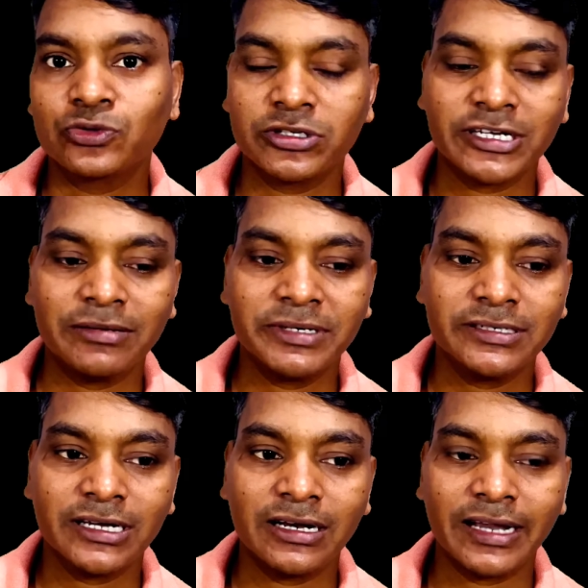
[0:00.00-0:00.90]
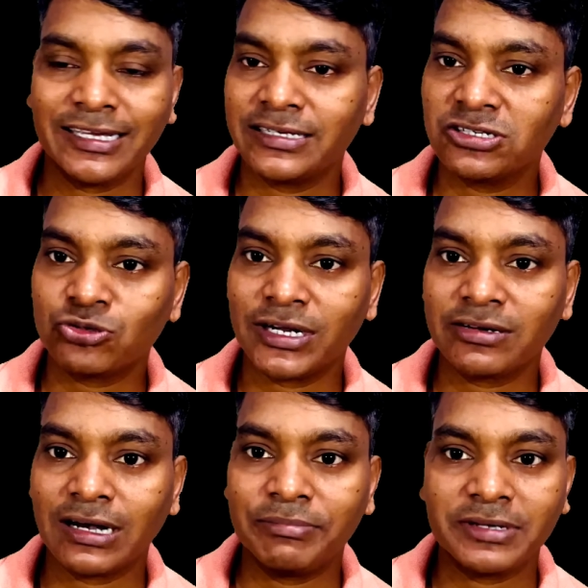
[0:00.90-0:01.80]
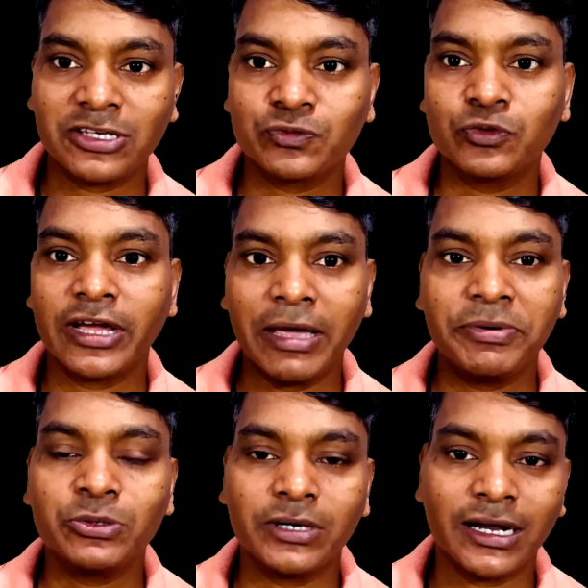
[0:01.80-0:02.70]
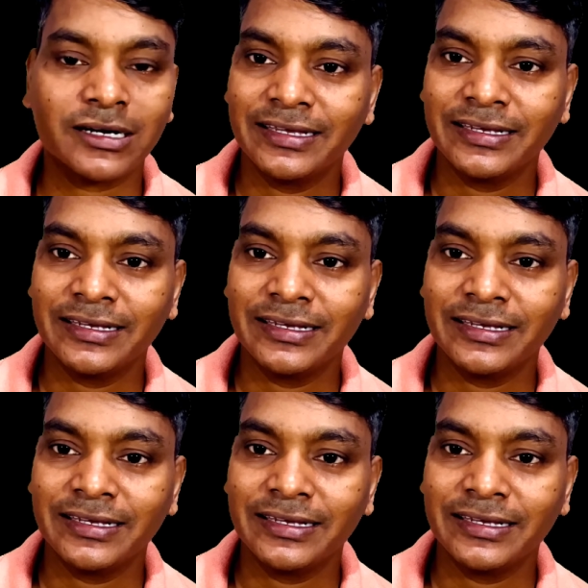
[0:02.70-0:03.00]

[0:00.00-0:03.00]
social media like Instagram, Facebook, everywhere,